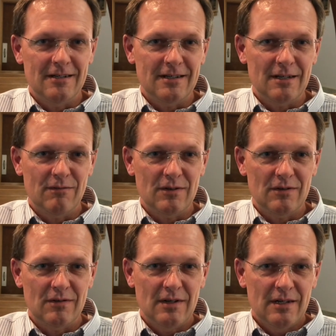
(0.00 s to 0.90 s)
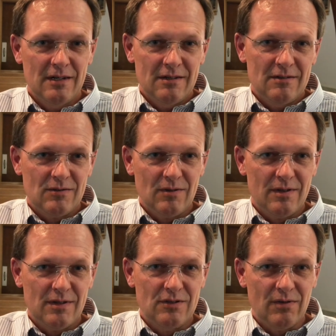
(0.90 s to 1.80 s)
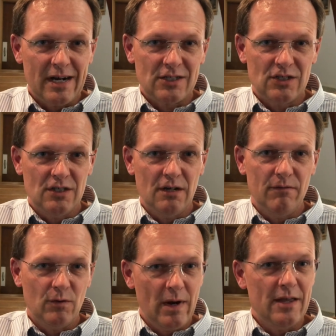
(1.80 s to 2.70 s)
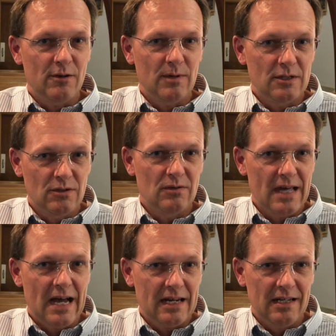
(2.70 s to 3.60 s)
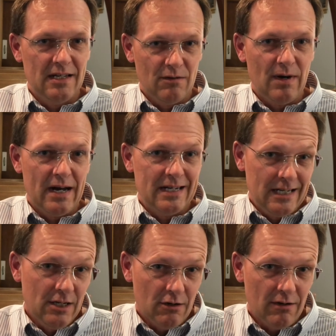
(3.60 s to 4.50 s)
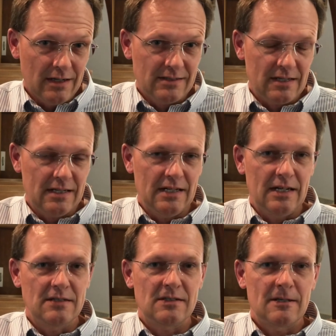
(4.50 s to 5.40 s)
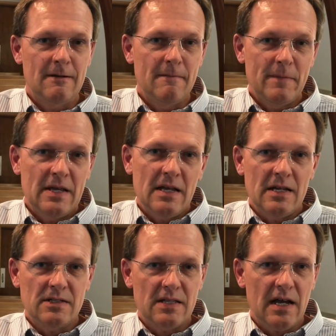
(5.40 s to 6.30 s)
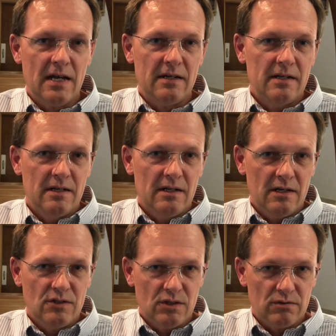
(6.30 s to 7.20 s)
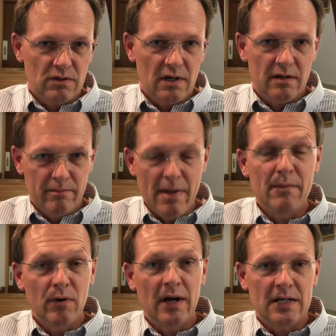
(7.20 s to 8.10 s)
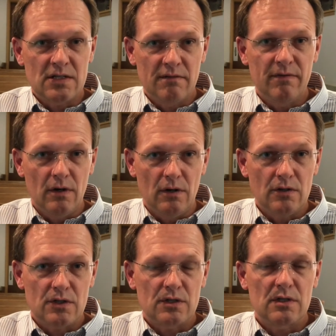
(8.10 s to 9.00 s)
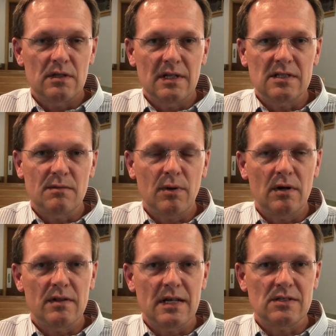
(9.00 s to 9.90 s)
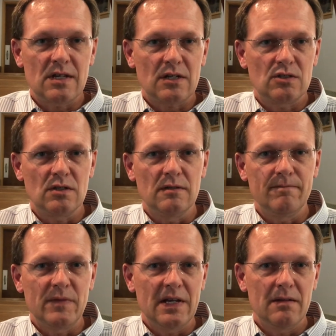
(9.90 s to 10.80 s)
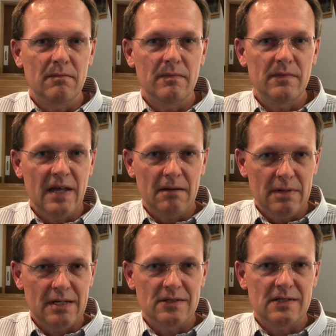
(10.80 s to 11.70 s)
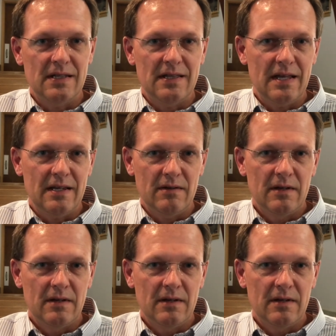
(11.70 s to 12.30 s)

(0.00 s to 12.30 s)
give you sort of the direction of the way that we do that in AWANA here on Sunday nights, is that children are to memorize the verse that's a part of that section, and that means that they